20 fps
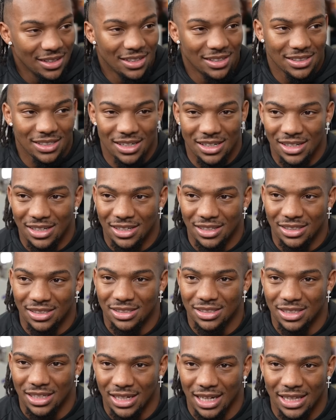to
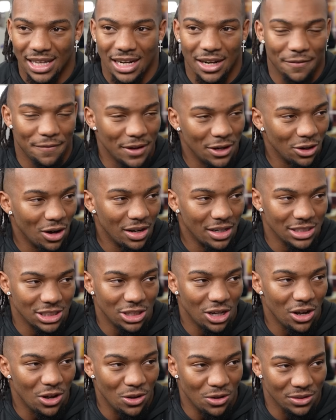get that defender on his
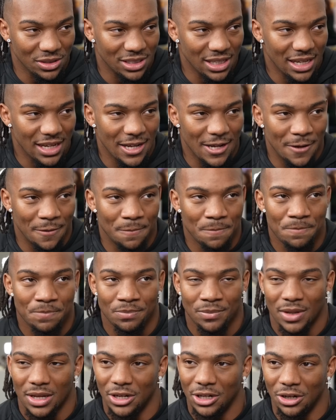toes, and
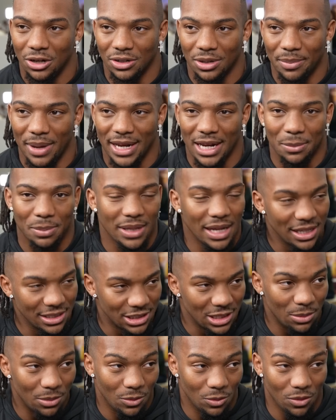to make him think
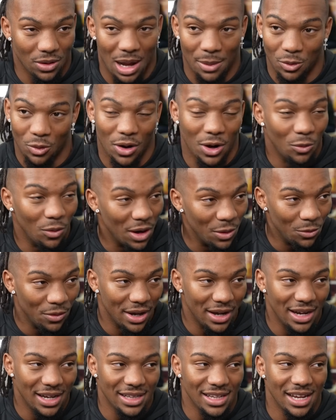I'm going one
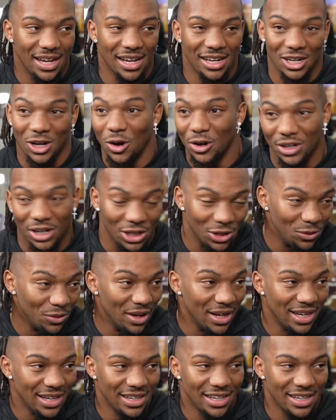way and then go another way,